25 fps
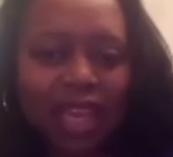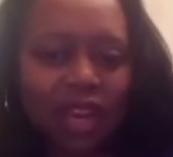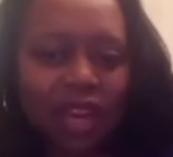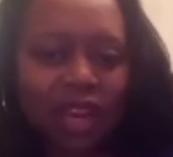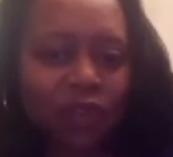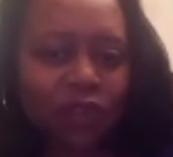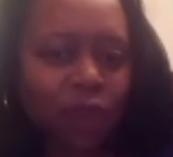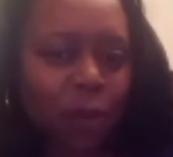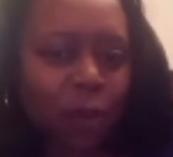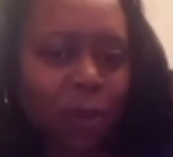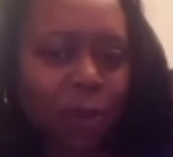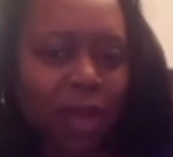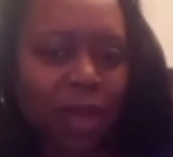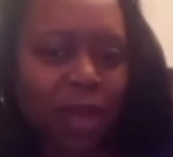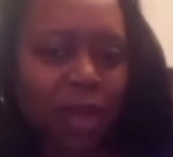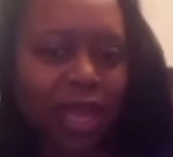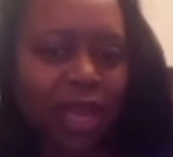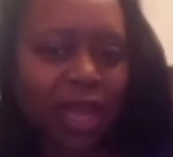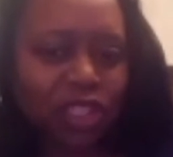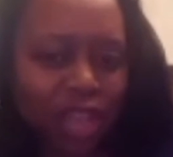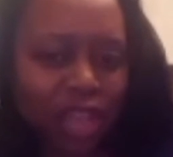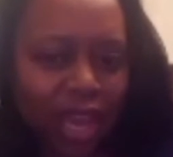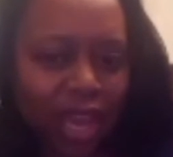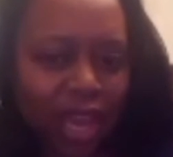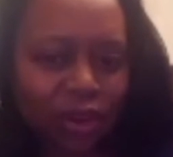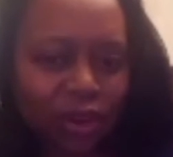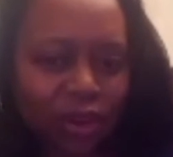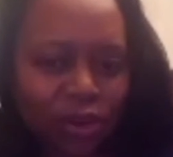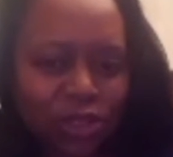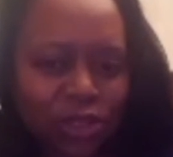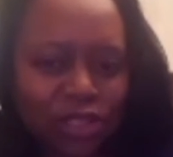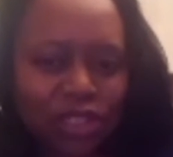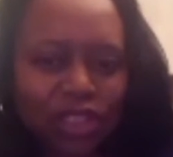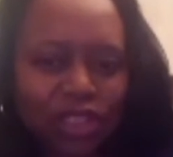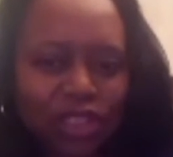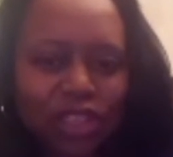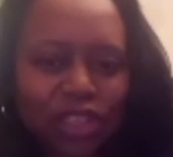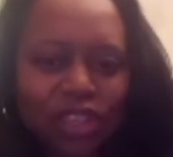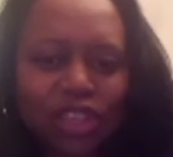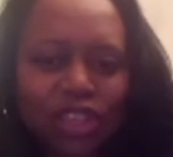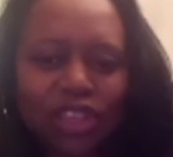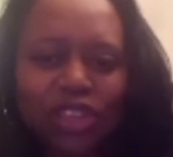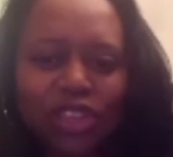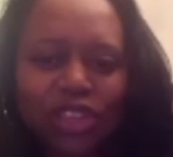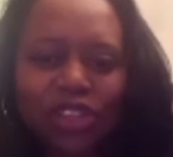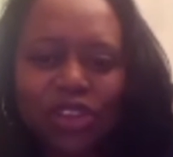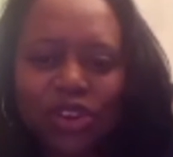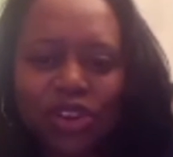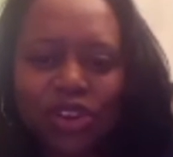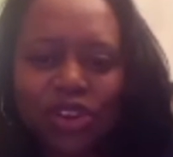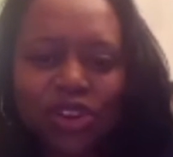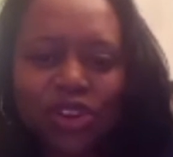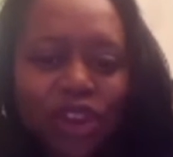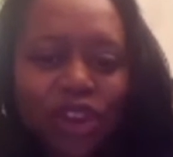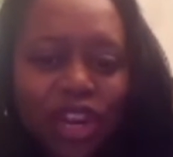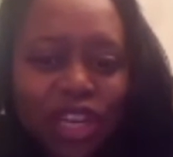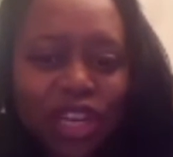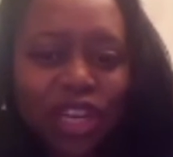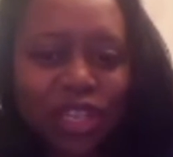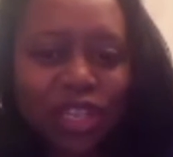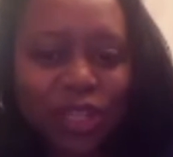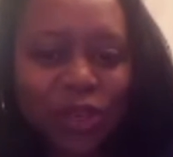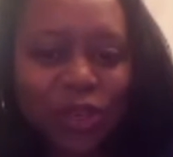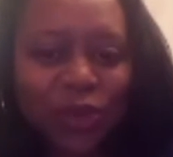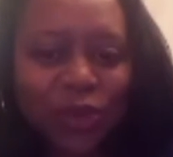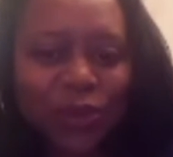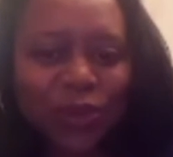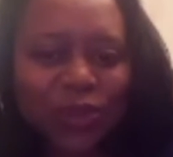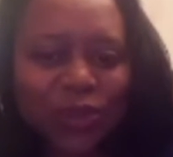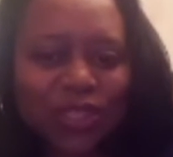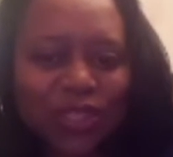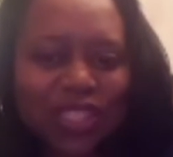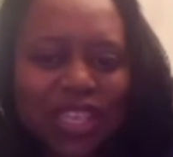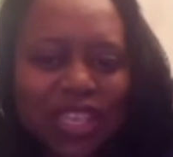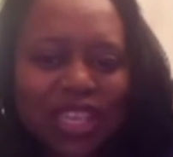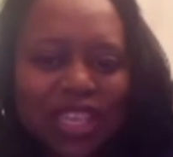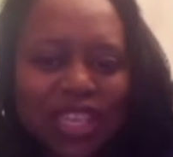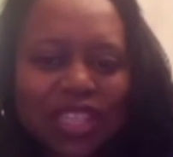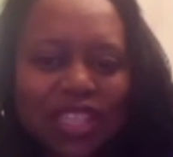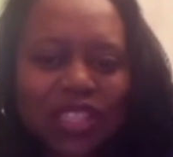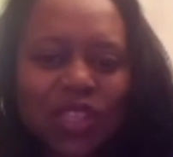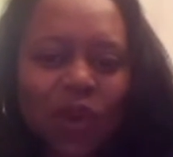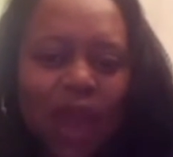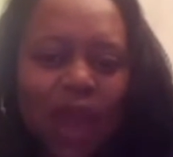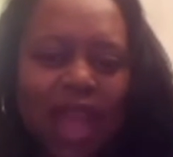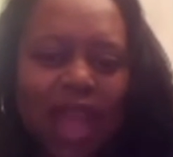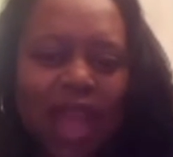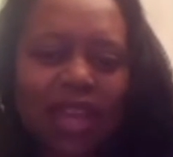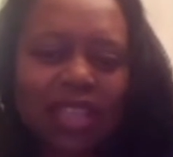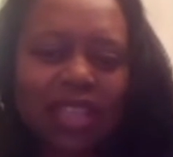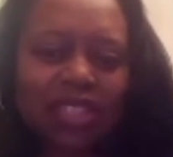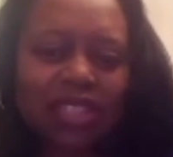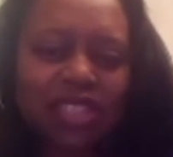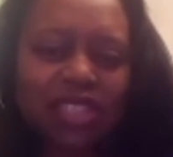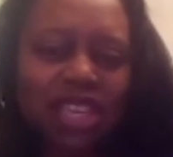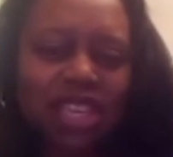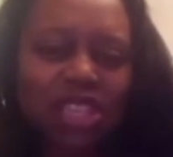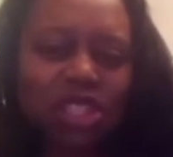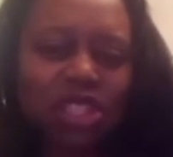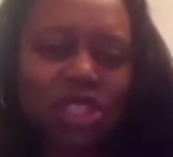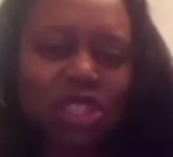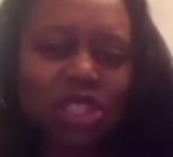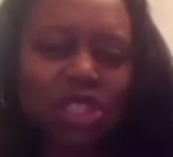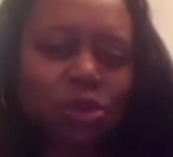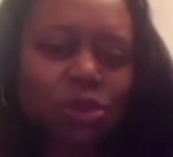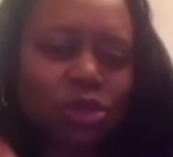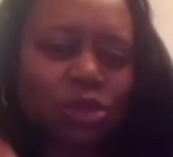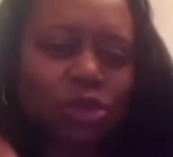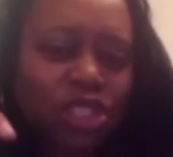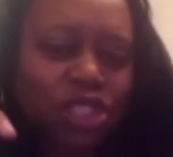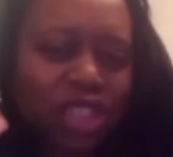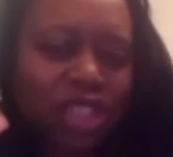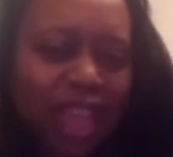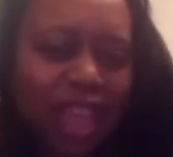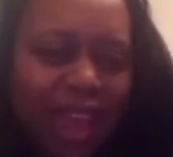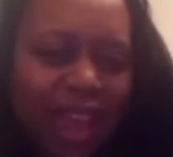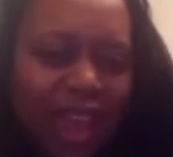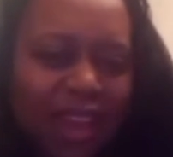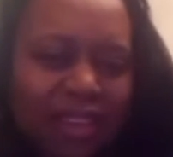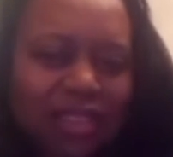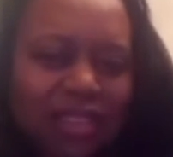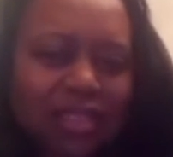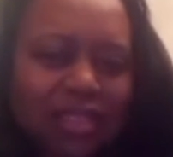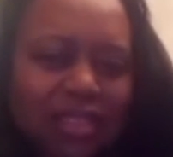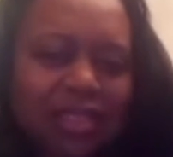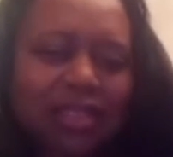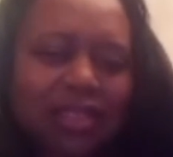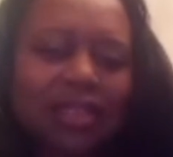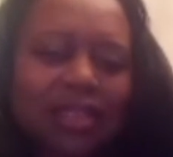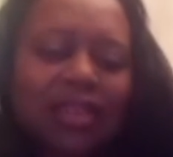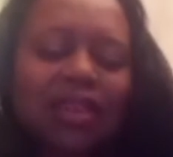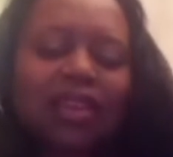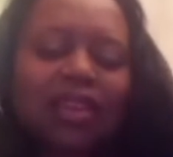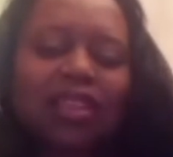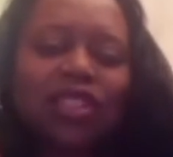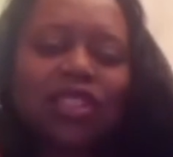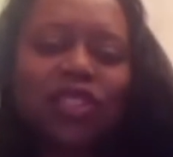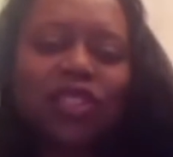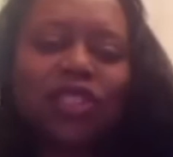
And if you're playing checkers, you're going to lose. So I had to teach you chess